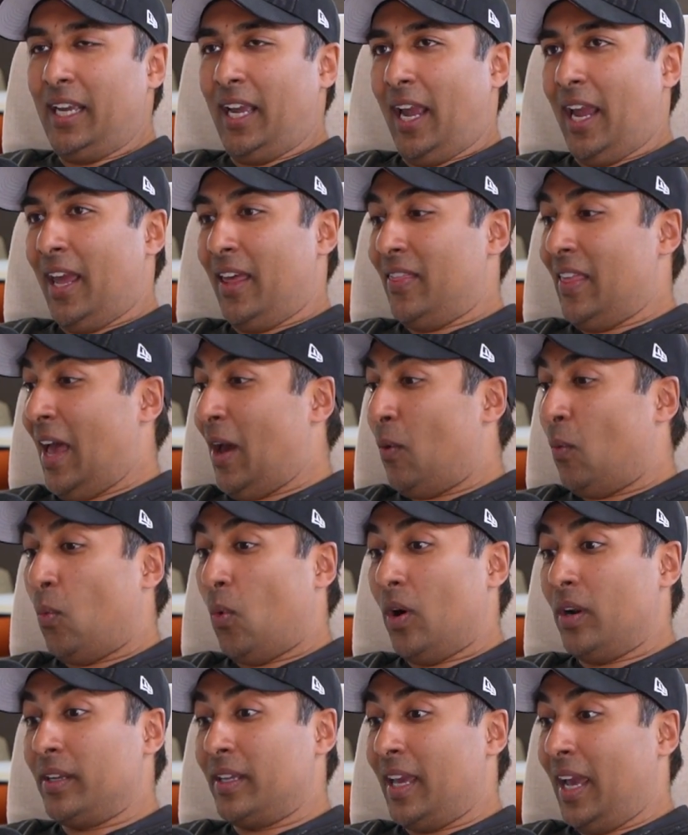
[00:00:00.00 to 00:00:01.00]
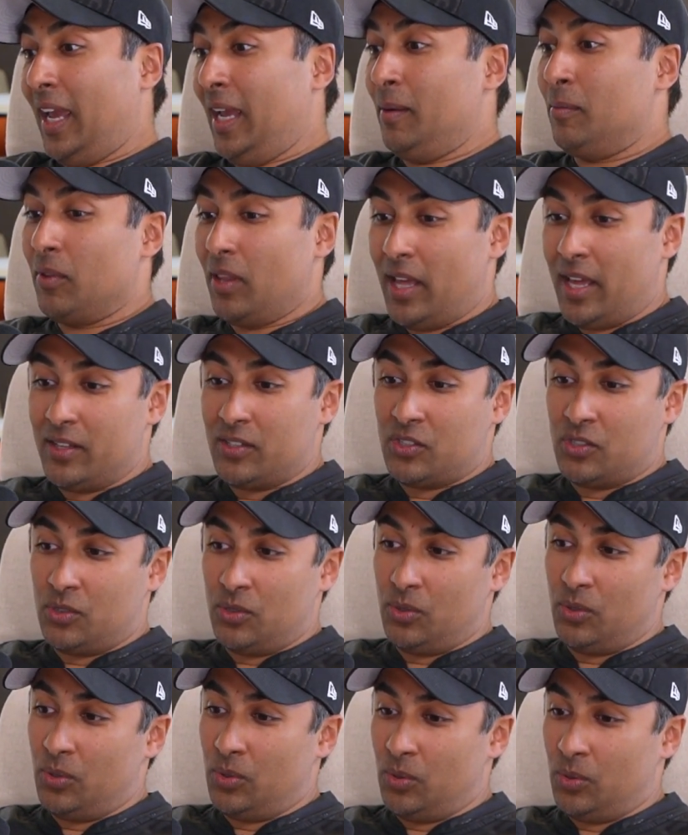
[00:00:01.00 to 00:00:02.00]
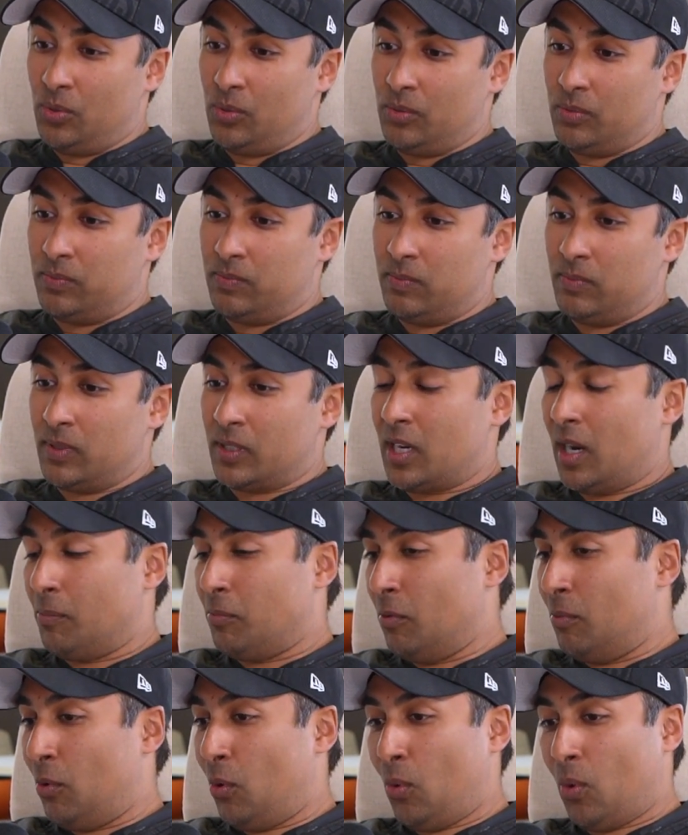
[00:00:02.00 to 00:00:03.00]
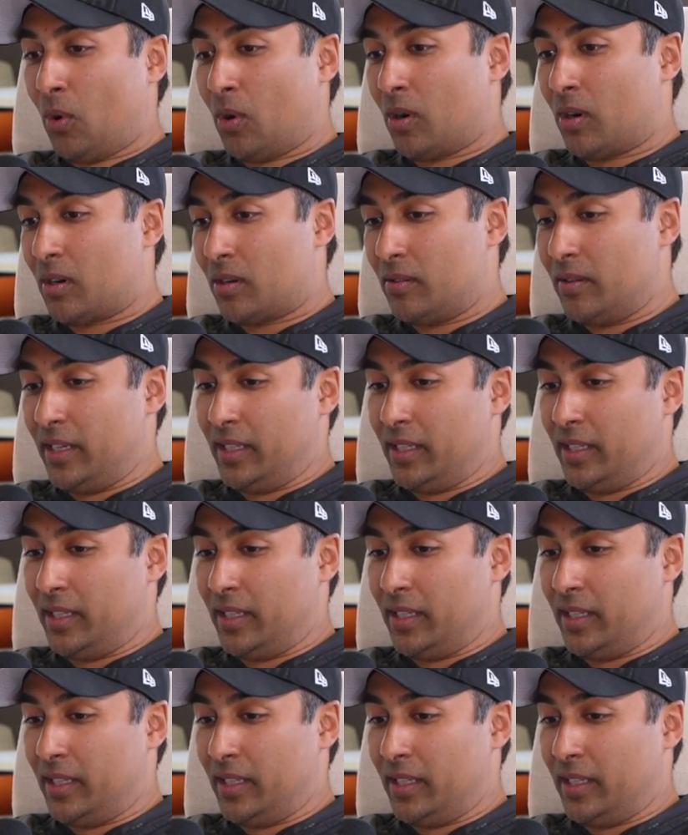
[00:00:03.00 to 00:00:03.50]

And that one game led to couple more.